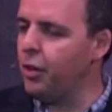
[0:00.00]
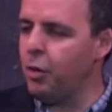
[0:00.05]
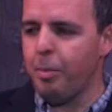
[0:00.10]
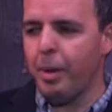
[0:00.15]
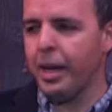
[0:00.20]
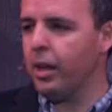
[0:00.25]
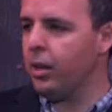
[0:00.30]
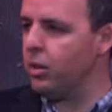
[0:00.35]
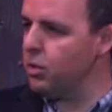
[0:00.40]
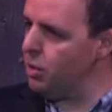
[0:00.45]

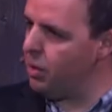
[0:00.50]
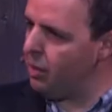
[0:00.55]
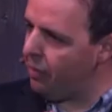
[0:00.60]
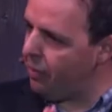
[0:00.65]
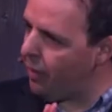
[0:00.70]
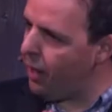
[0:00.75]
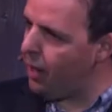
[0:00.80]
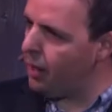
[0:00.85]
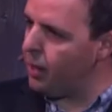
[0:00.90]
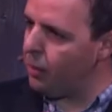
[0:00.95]
Nobody goes to the
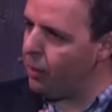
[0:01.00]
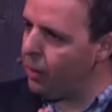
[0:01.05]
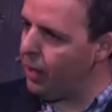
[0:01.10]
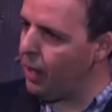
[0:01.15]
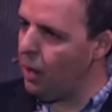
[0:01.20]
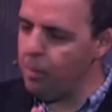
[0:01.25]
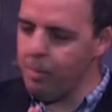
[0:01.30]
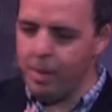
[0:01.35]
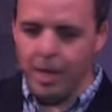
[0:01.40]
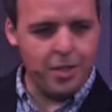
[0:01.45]
Father
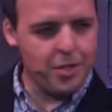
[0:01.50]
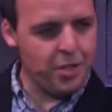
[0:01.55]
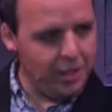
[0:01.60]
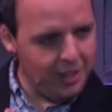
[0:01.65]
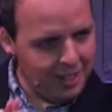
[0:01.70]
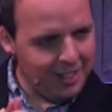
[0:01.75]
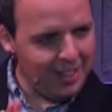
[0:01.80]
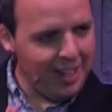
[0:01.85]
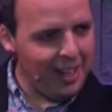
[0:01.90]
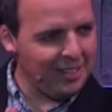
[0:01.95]
without me. So
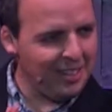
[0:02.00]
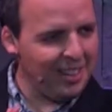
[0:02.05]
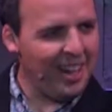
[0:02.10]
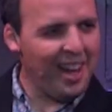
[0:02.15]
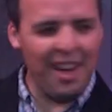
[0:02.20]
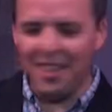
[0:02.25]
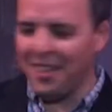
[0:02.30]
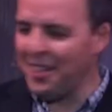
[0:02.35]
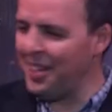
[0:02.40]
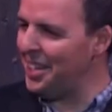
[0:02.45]
to connect to
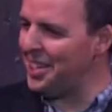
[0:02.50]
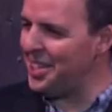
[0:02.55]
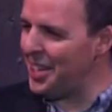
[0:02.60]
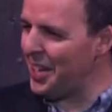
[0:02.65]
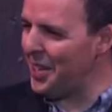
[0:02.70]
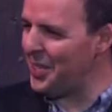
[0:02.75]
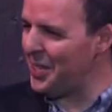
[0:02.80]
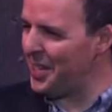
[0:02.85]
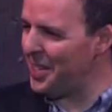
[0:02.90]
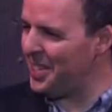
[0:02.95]
God, you need
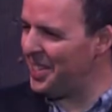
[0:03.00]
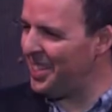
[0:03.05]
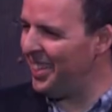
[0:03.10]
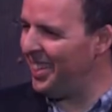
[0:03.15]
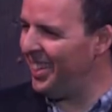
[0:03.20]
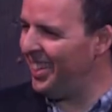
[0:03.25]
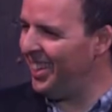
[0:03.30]
Jesus.